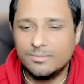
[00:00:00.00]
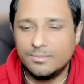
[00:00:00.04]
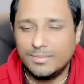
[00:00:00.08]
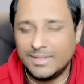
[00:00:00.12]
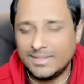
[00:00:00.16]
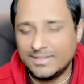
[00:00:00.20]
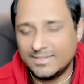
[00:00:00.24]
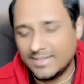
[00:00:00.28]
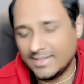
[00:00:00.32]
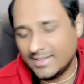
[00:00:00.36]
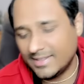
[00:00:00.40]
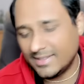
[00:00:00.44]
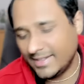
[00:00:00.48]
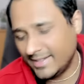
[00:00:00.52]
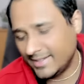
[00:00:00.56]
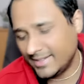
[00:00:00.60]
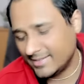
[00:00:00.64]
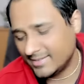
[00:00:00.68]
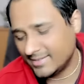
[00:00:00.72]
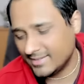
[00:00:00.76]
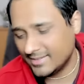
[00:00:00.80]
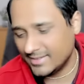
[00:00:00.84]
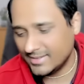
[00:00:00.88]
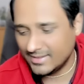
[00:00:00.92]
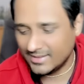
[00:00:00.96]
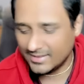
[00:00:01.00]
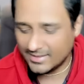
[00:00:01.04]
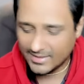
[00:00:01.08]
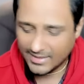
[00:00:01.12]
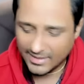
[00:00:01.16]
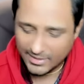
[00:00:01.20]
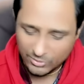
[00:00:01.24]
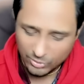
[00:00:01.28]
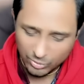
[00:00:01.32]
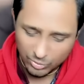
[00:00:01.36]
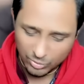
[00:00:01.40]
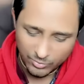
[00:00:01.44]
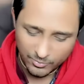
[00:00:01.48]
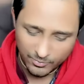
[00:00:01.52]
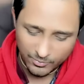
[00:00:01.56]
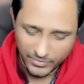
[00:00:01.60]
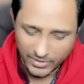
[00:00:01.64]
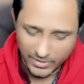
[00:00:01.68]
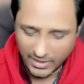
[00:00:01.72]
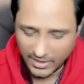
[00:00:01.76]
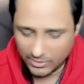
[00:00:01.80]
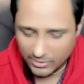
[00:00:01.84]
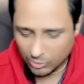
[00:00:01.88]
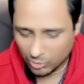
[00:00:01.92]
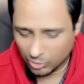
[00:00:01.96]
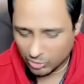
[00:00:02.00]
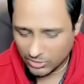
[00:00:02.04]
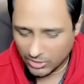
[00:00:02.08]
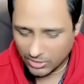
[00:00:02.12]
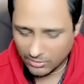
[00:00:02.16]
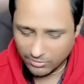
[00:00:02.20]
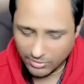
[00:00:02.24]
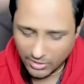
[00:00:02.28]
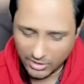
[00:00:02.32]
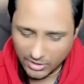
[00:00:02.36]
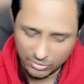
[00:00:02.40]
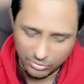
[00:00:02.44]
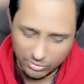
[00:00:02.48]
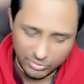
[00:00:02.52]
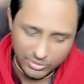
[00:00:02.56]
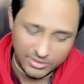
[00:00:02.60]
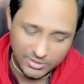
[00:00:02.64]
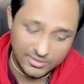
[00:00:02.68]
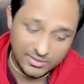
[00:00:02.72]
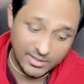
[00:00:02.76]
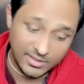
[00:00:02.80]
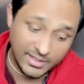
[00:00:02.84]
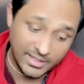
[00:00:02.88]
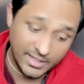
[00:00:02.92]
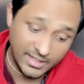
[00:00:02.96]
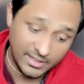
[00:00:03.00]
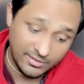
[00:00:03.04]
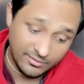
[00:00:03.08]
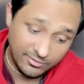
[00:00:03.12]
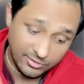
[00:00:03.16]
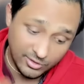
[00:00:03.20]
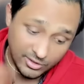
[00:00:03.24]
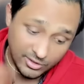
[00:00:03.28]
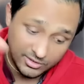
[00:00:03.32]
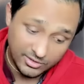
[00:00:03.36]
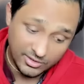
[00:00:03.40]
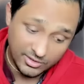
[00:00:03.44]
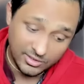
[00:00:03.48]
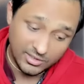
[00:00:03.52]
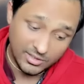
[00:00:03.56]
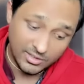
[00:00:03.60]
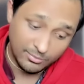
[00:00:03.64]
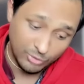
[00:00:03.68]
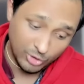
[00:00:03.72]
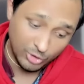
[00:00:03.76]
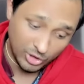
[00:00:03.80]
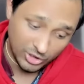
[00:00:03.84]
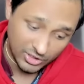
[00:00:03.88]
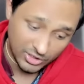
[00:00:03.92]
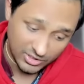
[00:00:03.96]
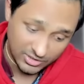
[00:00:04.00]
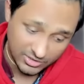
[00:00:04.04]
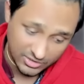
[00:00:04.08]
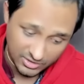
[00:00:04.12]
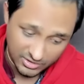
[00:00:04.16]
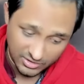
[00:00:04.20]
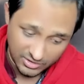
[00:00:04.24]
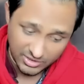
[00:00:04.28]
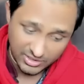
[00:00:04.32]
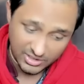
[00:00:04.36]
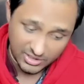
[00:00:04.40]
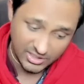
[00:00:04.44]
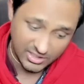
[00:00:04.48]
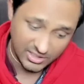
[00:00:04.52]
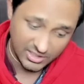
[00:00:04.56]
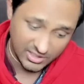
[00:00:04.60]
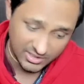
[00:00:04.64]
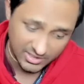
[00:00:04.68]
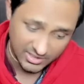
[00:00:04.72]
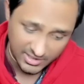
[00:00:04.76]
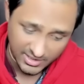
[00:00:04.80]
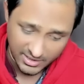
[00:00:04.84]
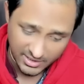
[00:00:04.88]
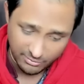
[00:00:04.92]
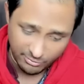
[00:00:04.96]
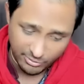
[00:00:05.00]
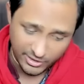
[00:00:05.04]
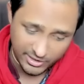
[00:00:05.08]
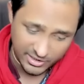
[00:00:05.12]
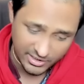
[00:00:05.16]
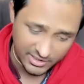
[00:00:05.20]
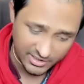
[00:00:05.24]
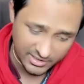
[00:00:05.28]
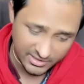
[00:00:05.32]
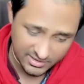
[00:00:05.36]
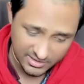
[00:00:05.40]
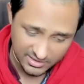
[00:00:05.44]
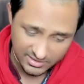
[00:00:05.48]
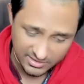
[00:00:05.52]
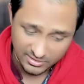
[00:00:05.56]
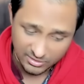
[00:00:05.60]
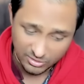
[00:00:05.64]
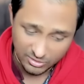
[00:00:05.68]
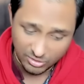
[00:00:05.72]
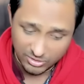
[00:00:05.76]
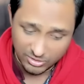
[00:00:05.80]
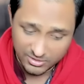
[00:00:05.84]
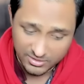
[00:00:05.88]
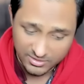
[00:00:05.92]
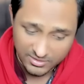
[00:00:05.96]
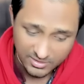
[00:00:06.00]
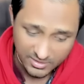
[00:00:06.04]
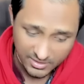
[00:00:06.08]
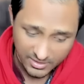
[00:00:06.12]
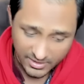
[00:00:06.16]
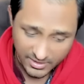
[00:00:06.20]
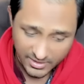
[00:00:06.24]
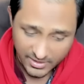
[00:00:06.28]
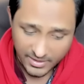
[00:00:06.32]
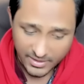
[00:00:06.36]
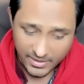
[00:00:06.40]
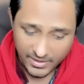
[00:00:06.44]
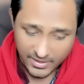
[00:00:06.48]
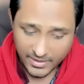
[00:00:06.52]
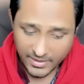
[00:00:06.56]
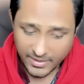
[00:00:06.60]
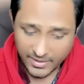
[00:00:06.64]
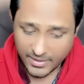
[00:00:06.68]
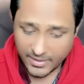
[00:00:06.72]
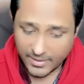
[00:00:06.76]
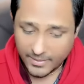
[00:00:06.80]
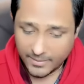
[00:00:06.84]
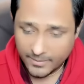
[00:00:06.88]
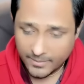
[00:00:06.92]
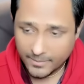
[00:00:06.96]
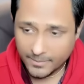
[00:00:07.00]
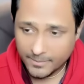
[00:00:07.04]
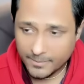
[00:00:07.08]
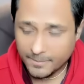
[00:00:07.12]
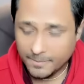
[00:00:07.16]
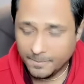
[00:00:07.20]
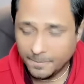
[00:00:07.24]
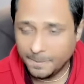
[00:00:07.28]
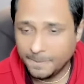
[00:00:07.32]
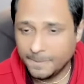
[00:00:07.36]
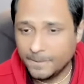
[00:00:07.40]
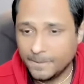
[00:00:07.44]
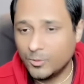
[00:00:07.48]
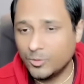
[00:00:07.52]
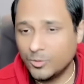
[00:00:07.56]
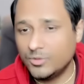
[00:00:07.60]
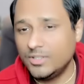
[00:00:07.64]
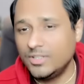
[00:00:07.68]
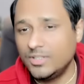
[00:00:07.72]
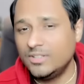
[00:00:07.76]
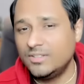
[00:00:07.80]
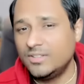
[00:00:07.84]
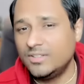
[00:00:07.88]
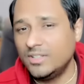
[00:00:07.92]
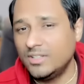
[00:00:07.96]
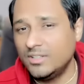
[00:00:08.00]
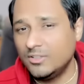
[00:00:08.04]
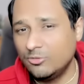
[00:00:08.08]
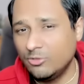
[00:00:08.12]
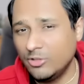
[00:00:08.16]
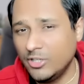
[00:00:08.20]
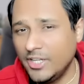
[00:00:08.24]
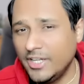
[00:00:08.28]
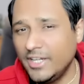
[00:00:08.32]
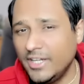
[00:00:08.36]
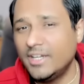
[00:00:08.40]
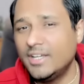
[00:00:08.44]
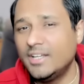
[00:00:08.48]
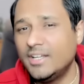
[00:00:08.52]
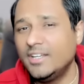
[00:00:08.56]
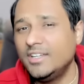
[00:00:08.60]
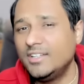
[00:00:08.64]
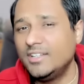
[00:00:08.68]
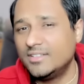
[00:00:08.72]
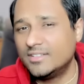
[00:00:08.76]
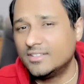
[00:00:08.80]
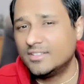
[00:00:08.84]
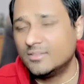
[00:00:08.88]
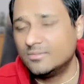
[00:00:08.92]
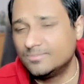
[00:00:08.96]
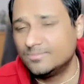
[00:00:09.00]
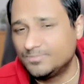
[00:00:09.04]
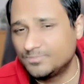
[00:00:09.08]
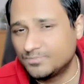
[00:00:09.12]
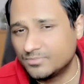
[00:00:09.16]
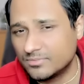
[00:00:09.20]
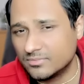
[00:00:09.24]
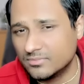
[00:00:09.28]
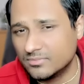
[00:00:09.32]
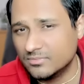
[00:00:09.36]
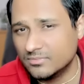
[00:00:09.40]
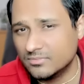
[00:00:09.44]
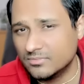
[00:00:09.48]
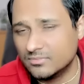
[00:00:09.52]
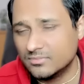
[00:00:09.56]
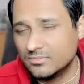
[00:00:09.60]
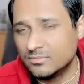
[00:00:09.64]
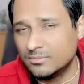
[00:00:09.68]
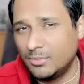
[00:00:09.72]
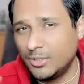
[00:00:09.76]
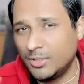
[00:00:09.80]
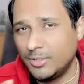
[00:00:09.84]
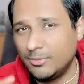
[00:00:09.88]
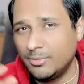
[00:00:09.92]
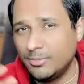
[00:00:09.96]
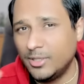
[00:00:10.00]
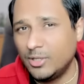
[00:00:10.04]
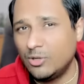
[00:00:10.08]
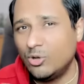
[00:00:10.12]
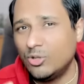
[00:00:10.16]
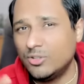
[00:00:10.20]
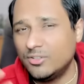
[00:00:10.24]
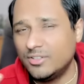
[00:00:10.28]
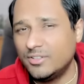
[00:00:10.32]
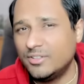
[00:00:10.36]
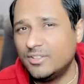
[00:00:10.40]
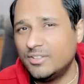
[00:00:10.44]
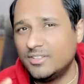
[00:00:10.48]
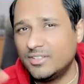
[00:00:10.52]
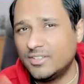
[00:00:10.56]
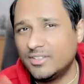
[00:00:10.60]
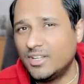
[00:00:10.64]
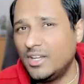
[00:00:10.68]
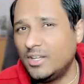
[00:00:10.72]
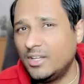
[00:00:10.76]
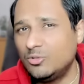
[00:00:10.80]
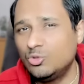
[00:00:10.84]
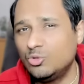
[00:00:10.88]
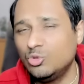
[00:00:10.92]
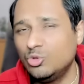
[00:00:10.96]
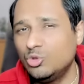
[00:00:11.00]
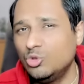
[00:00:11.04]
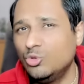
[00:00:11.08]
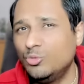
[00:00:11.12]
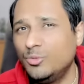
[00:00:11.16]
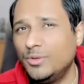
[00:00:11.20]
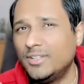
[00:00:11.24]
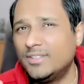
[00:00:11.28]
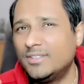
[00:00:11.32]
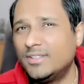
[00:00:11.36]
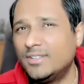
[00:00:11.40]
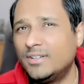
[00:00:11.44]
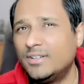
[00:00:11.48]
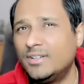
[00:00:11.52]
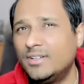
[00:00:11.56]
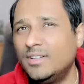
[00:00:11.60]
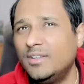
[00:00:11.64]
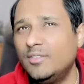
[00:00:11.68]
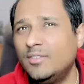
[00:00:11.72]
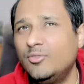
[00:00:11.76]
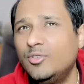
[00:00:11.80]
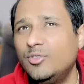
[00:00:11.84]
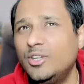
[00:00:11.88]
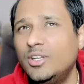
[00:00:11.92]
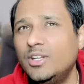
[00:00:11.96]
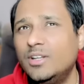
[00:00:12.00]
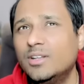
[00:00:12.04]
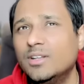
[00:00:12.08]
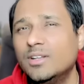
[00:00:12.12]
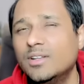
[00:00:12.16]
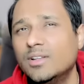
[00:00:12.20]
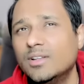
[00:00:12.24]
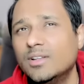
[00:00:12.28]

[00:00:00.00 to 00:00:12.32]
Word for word: But again, this is Ketu. And Uttar Falguni is again further communication, deals, acquaintances, and all this. So these things will increase. But because it is Ketu, you will suddenly feel